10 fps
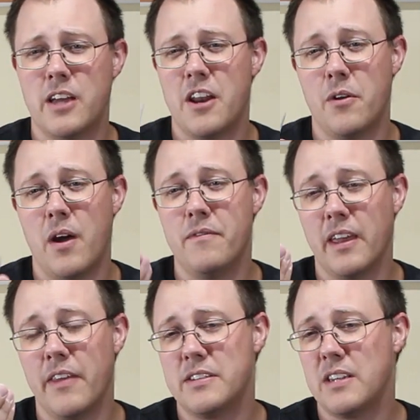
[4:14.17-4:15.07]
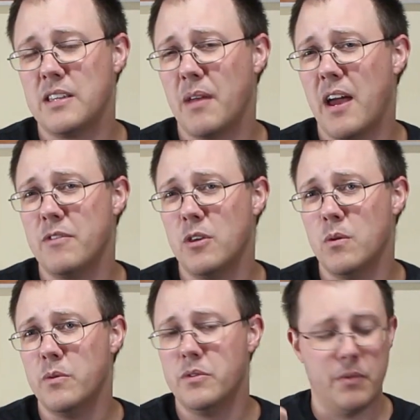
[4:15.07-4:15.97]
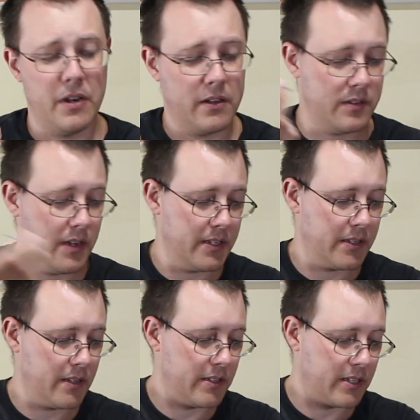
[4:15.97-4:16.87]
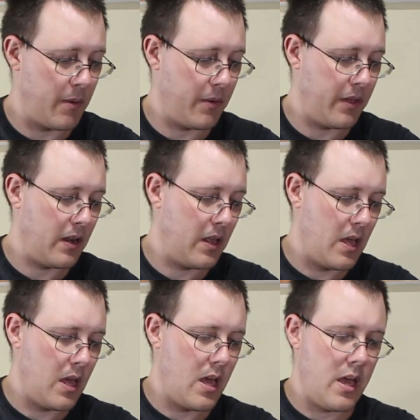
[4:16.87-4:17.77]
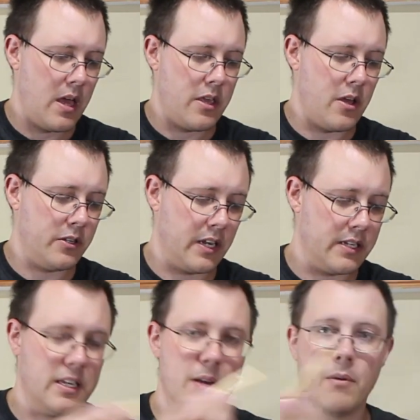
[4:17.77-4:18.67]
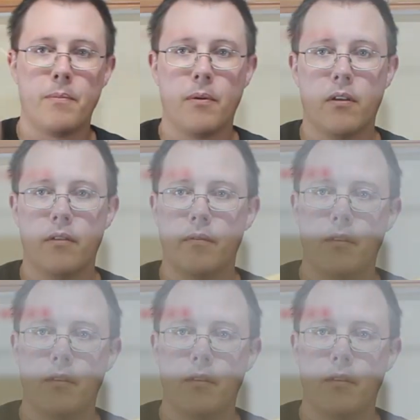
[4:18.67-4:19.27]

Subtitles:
I don't know. Again, this is not something I've used, but it does come with it. You also get a seam ripper.